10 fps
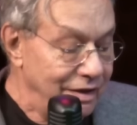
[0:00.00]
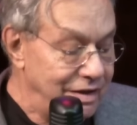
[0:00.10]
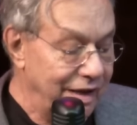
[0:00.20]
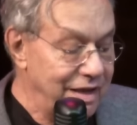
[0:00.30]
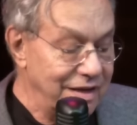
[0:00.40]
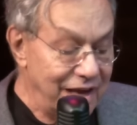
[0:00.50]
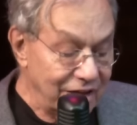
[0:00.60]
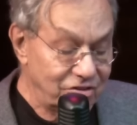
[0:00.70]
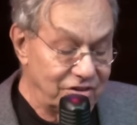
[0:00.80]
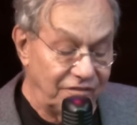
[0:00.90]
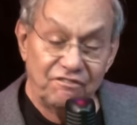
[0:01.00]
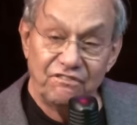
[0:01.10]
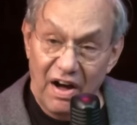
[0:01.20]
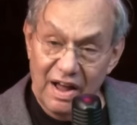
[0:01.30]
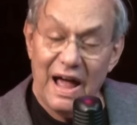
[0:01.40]
ticket gets the
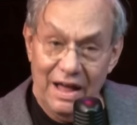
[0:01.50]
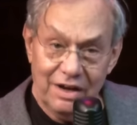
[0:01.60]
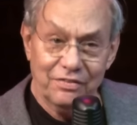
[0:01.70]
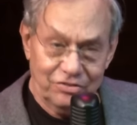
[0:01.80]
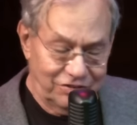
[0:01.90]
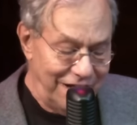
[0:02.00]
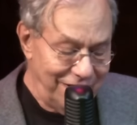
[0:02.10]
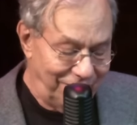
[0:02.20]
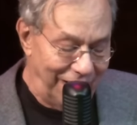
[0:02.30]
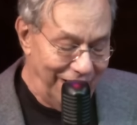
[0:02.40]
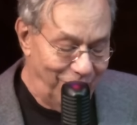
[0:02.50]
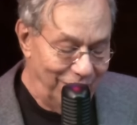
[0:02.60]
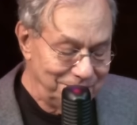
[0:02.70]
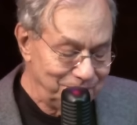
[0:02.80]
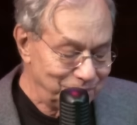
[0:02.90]
fuck out of the state of Iowa